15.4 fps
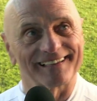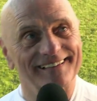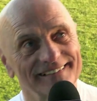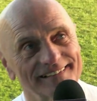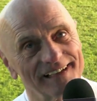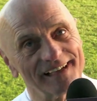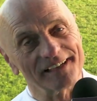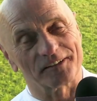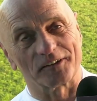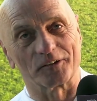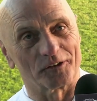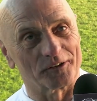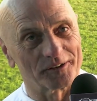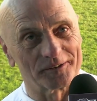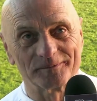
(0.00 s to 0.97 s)
Good
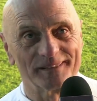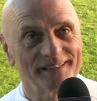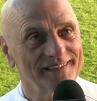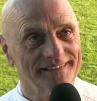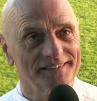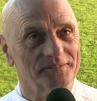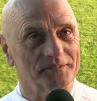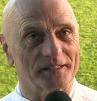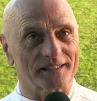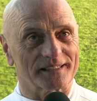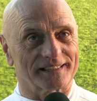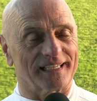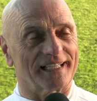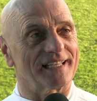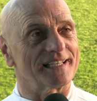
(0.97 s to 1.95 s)
on them. We're
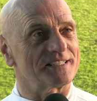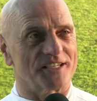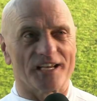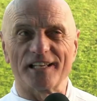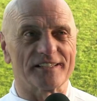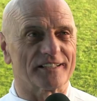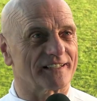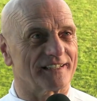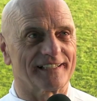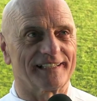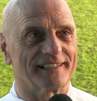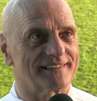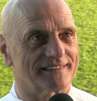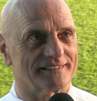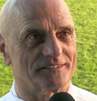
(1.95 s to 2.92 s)
kind of genuinely
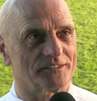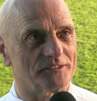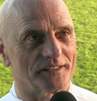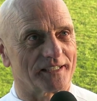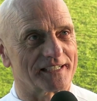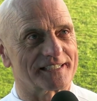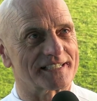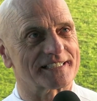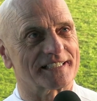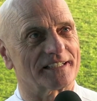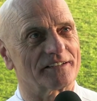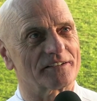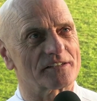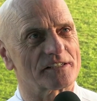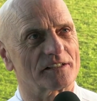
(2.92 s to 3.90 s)
only interested in
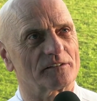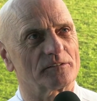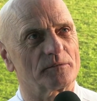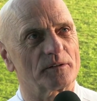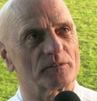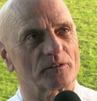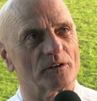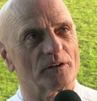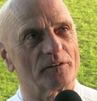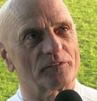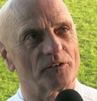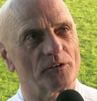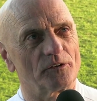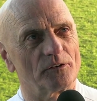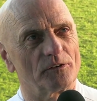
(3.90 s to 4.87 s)
ourselves. We've got a
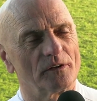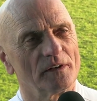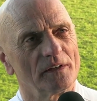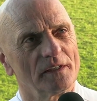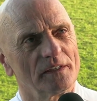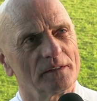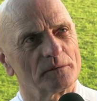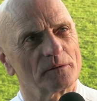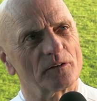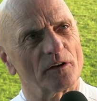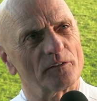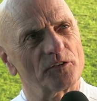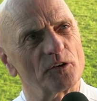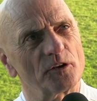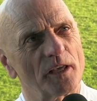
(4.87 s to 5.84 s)
few
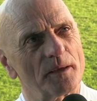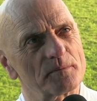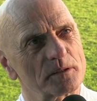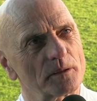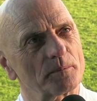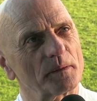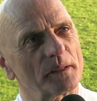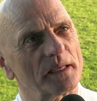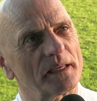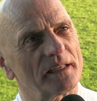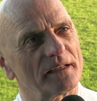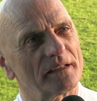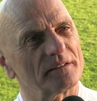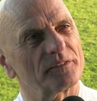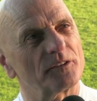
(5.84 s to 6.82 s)
games to play and
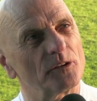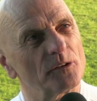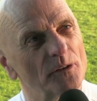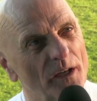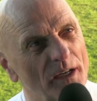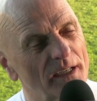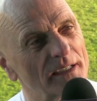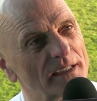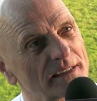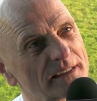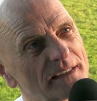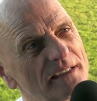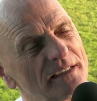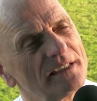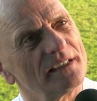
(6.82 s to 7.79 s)
a few hard
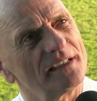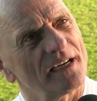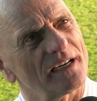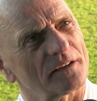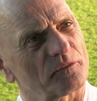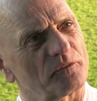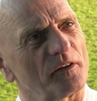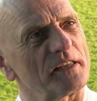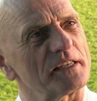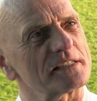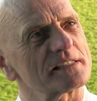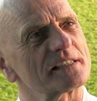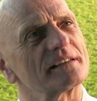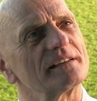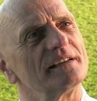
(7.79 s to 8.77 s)
fights,
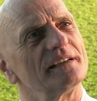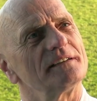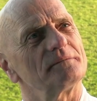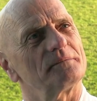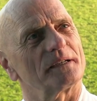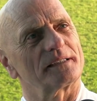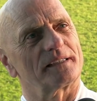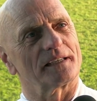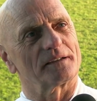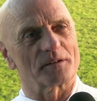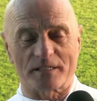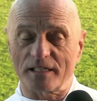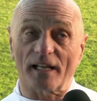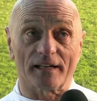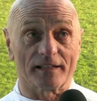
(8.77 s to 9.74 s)
but we're
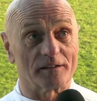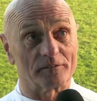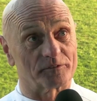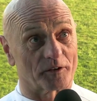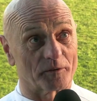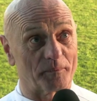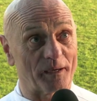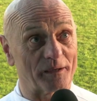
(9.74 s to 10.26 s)
certainly up for the battle.